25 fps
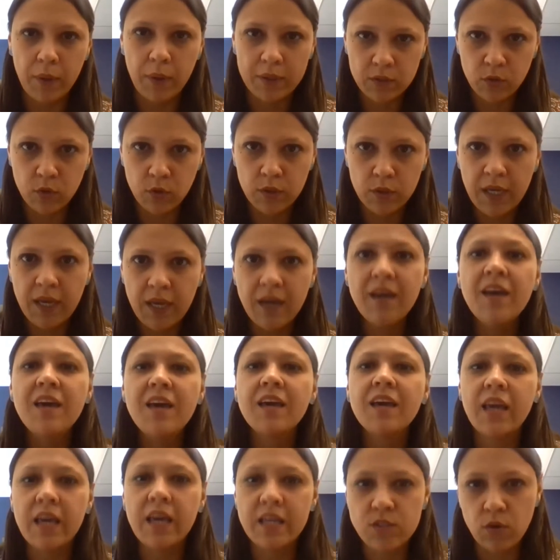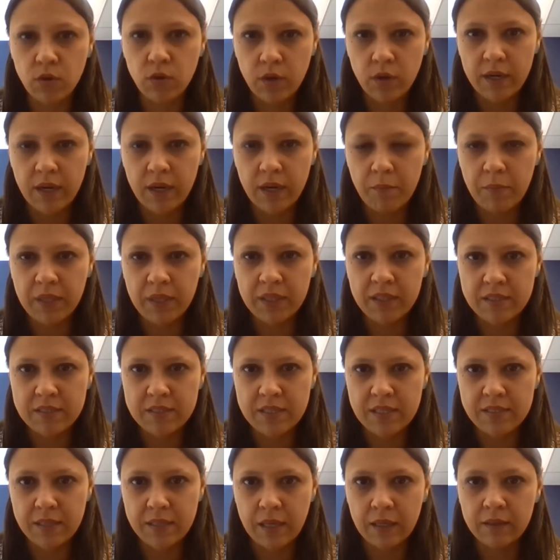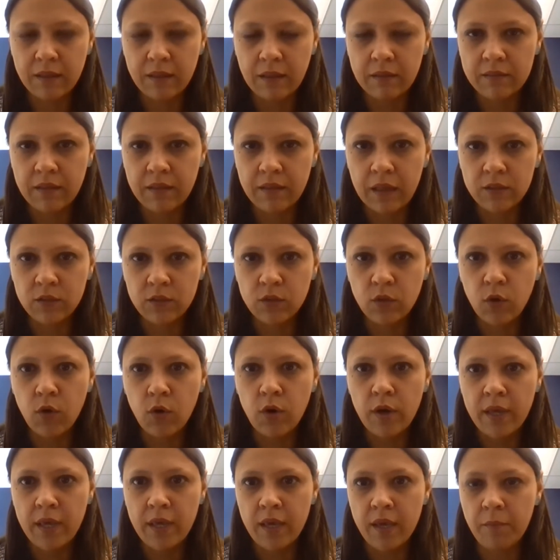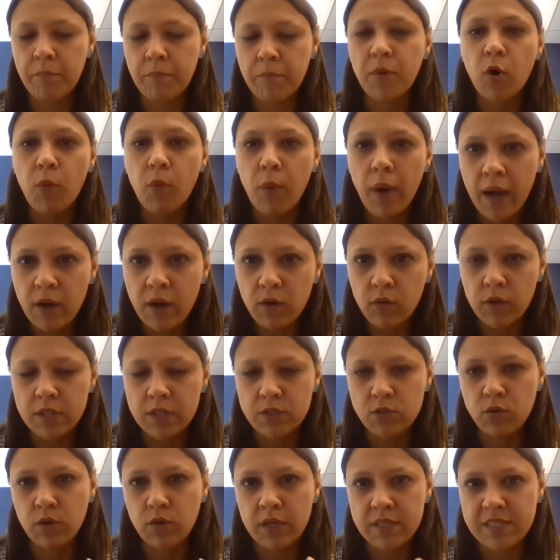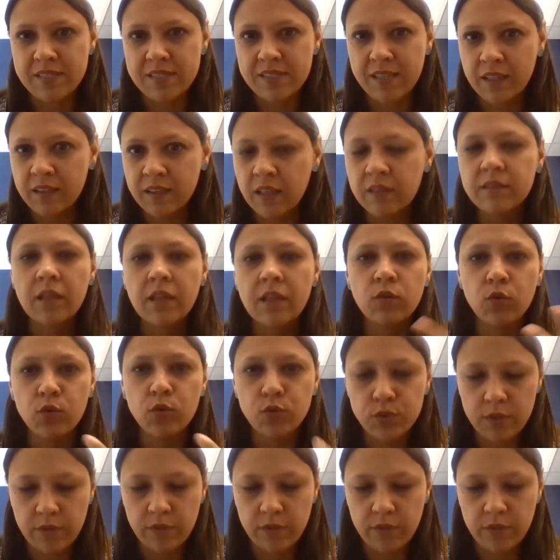allows to emphasize in probative terms what is being